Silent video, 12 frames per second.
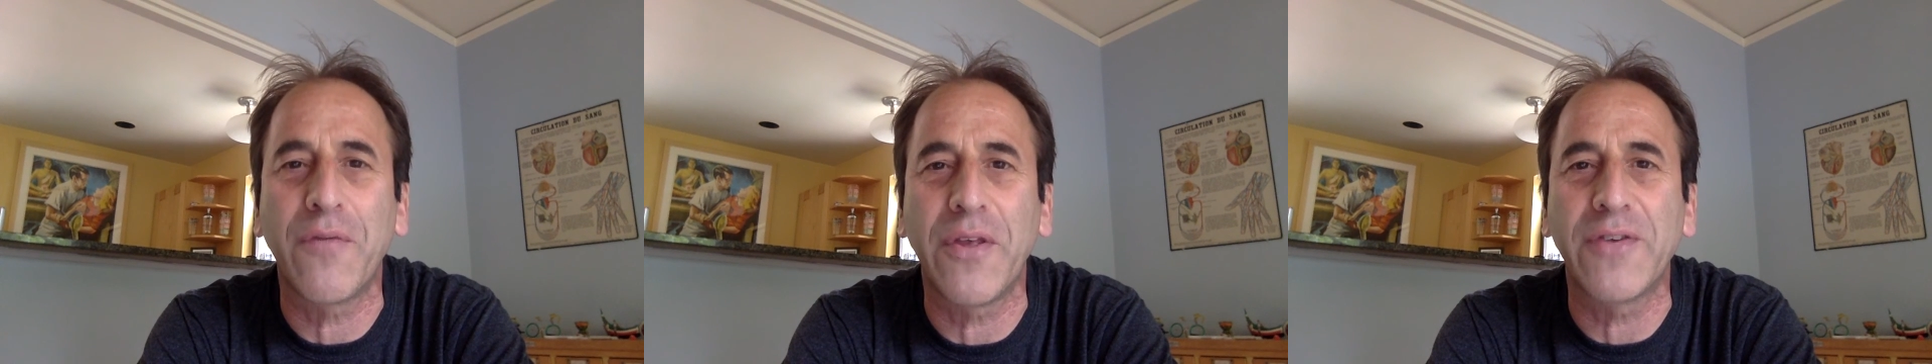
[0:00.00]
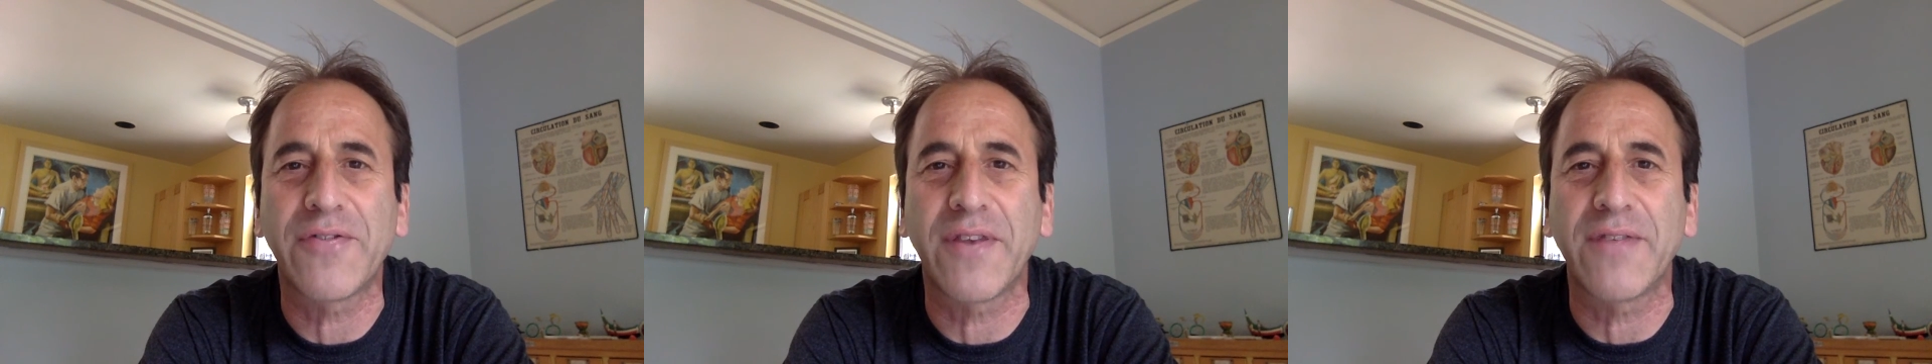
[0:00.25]

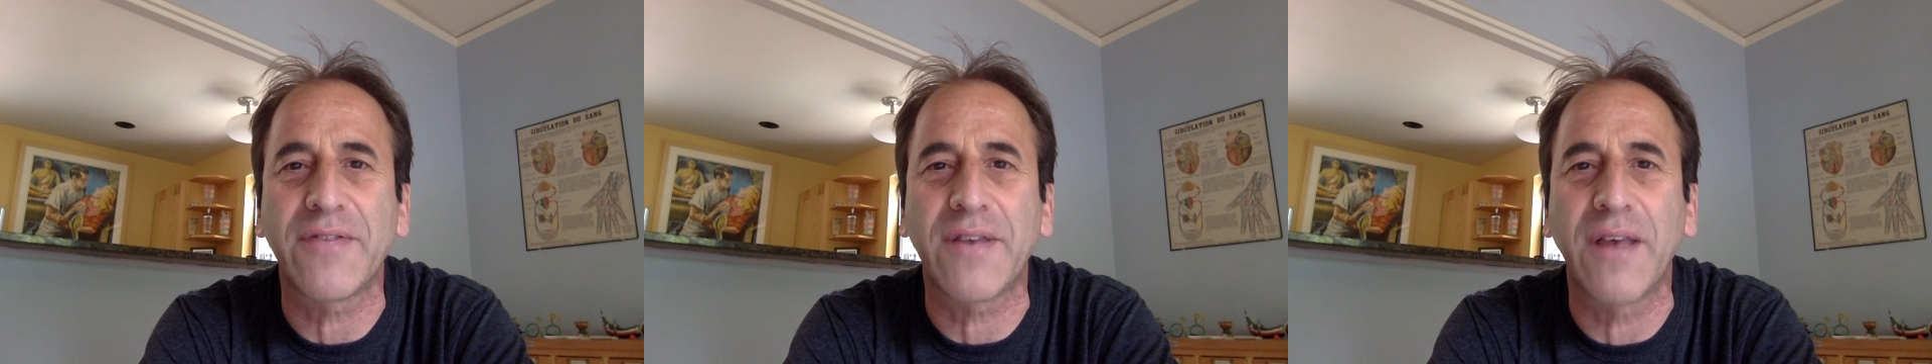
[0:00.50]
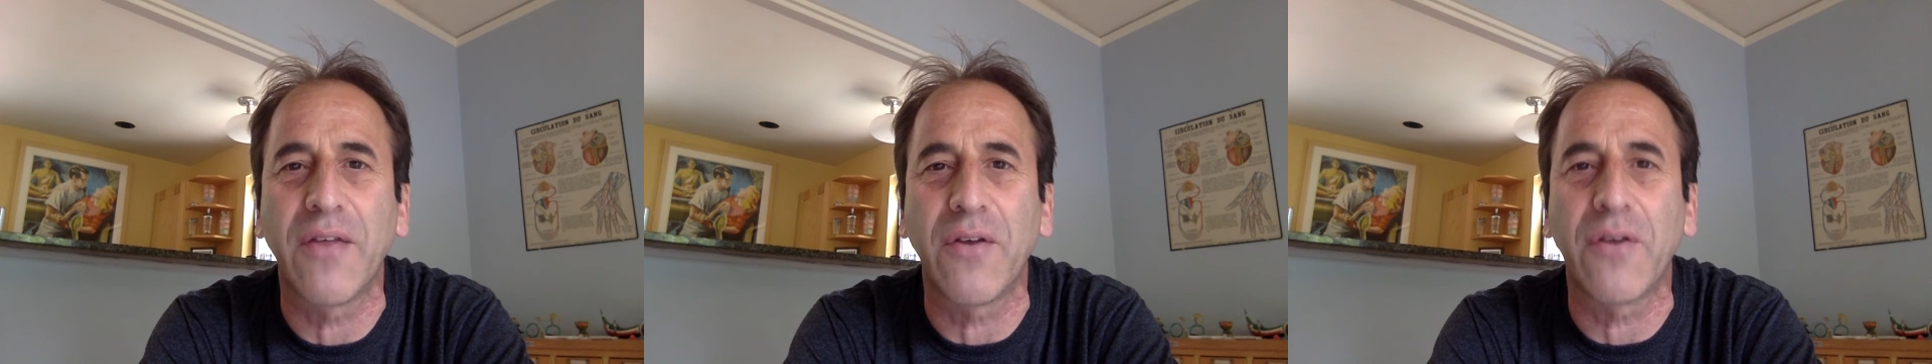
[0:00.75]
these things
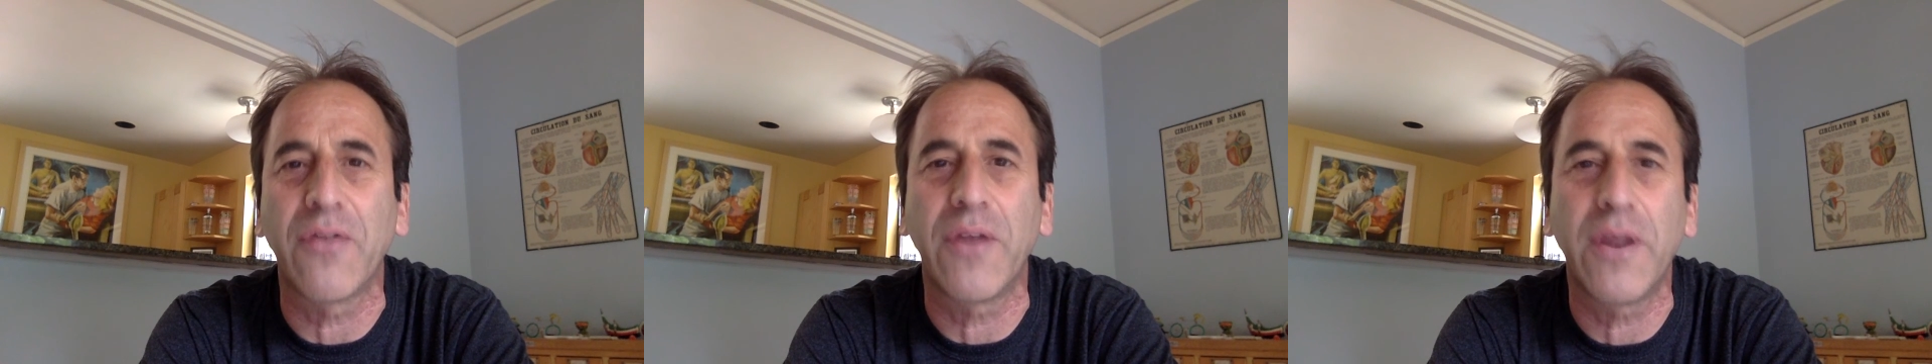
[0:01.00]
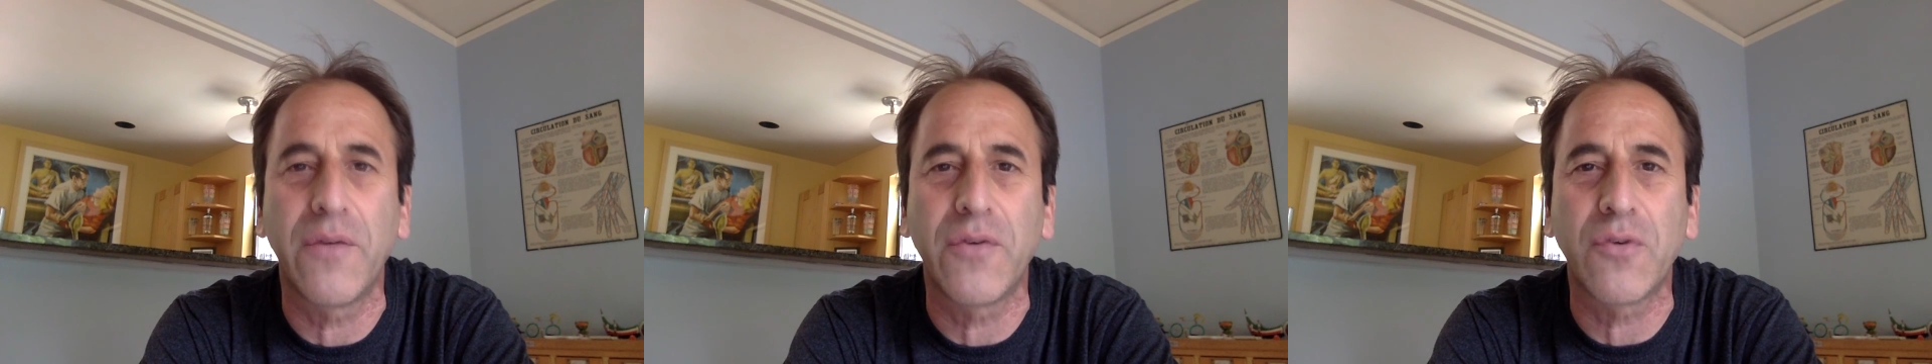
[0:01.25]
together: the
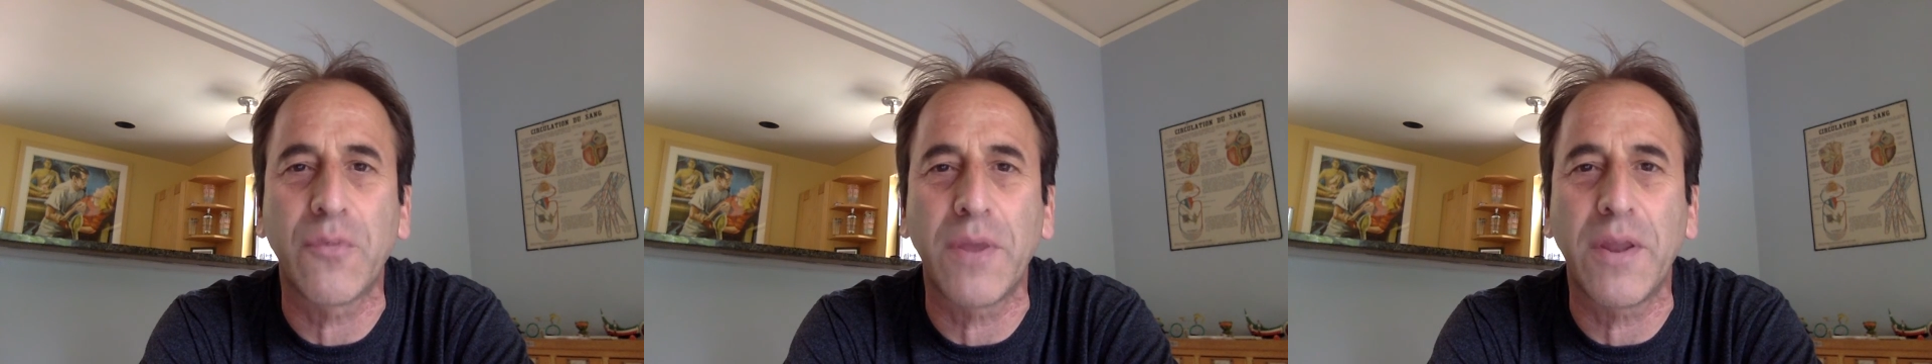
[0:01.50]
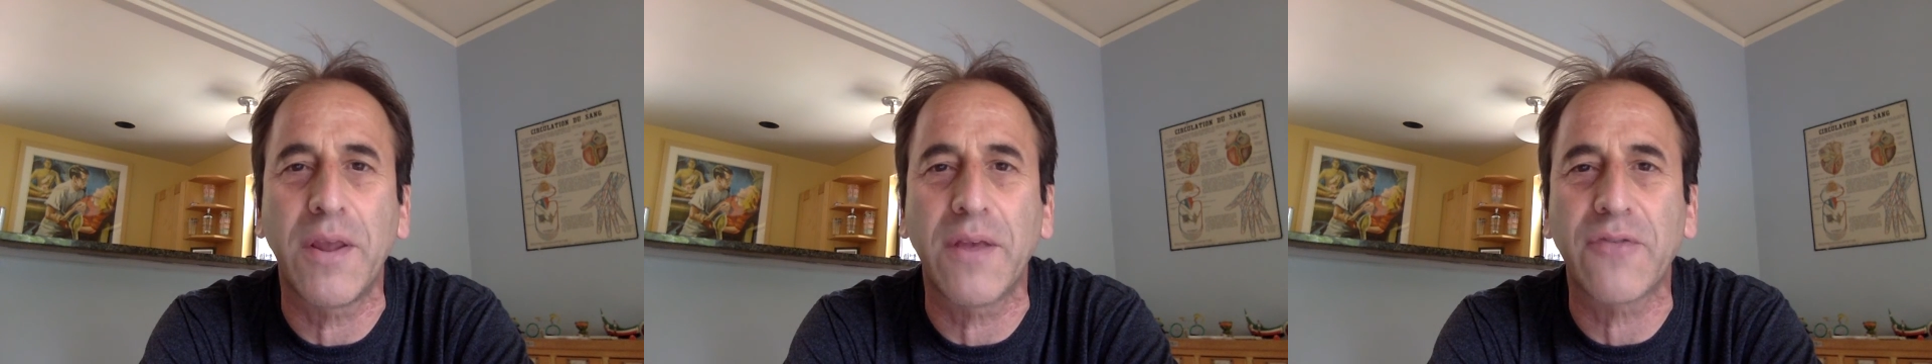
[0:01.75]
individual
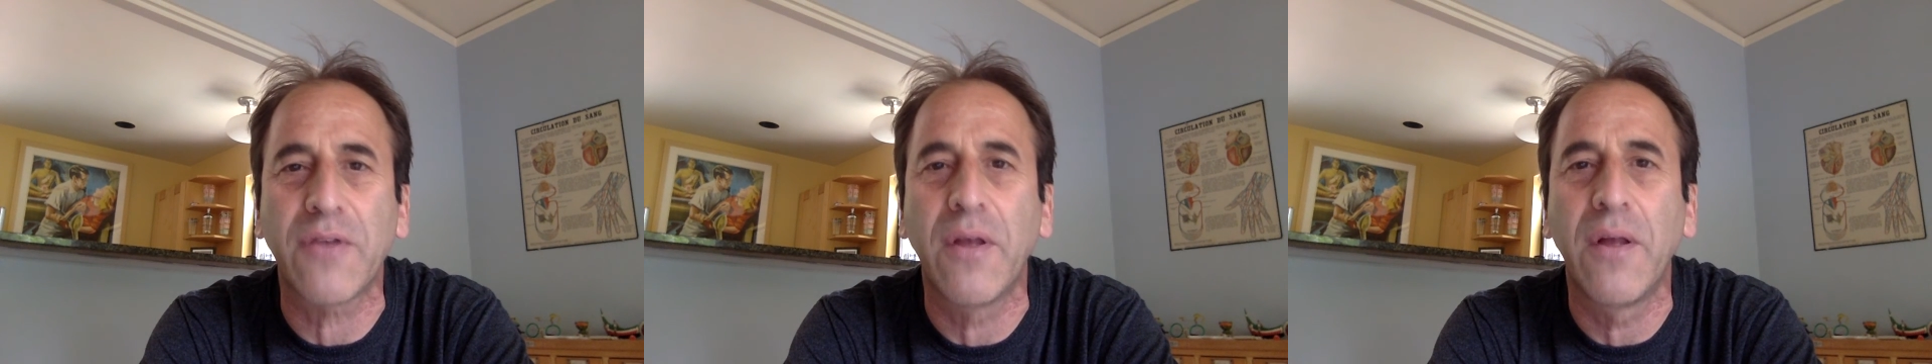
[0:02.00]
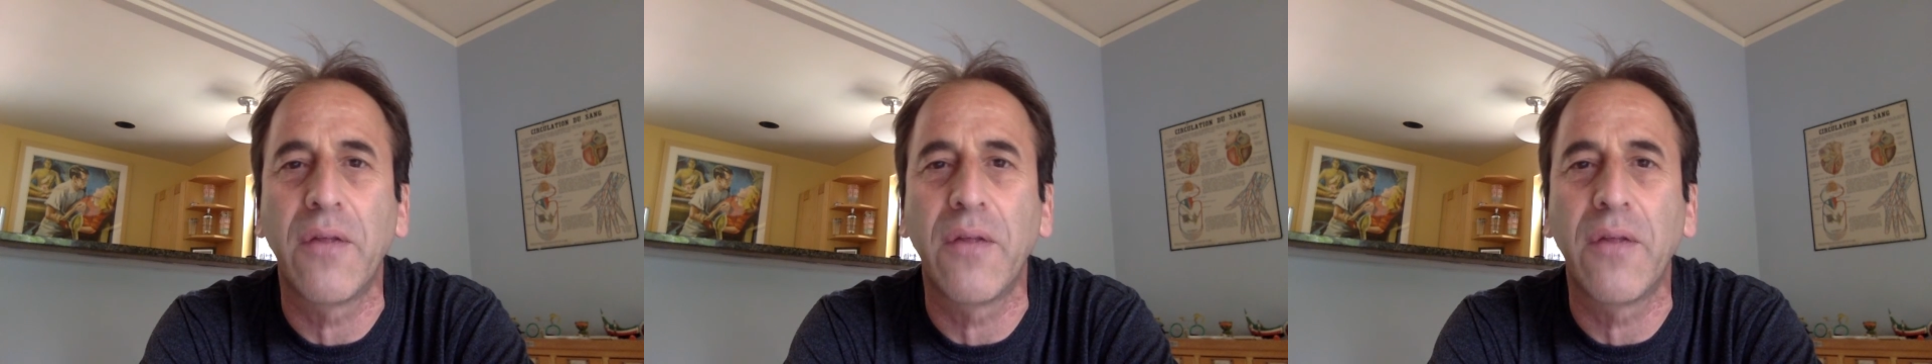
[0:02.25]
meetings,